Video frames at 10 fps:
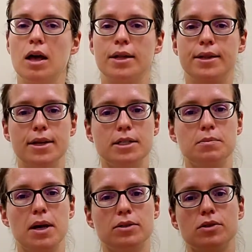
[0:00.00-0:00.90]
These
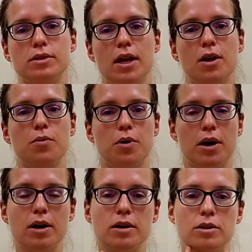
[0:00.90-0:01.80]
muscles, they
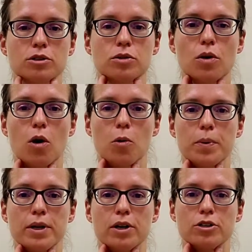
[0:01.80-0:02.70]
work to
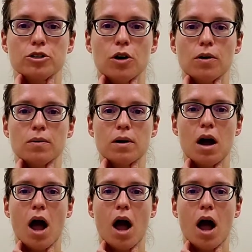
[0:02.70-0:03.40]
open your jaw